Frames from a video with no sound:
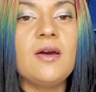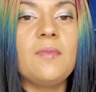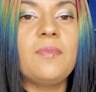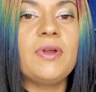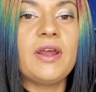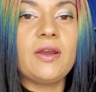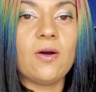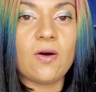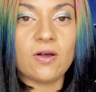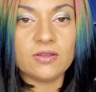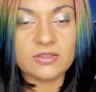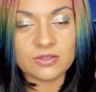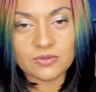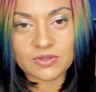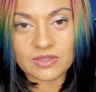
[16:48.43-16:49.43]
But I
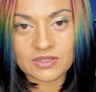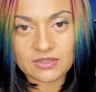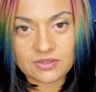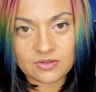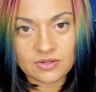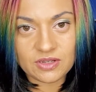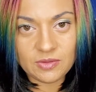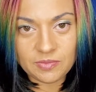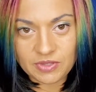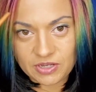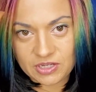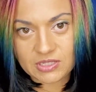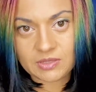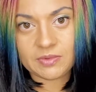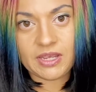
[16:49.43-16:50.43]
also, with this unit,
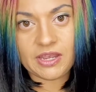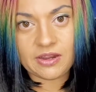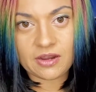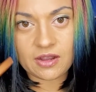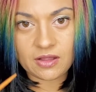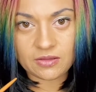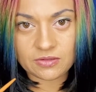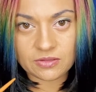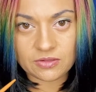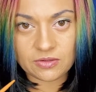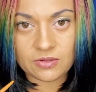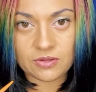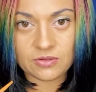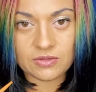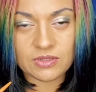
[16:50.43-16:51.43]
because my hair color is so
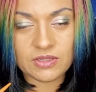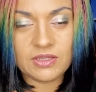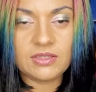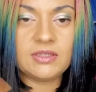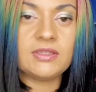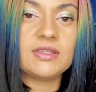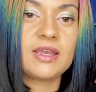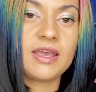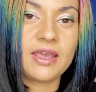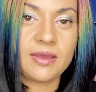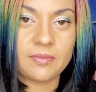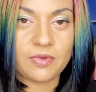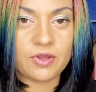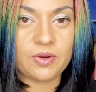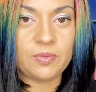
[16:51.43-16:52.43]
close to this, is I am
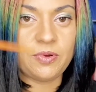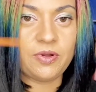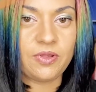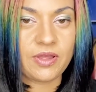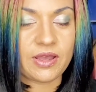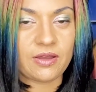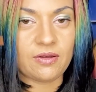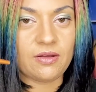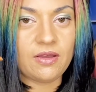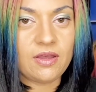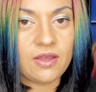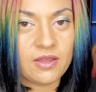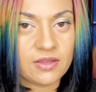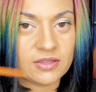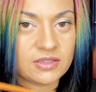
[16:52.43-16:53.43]
going to pull out
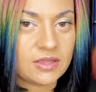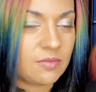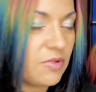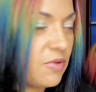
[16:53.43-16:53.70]
some of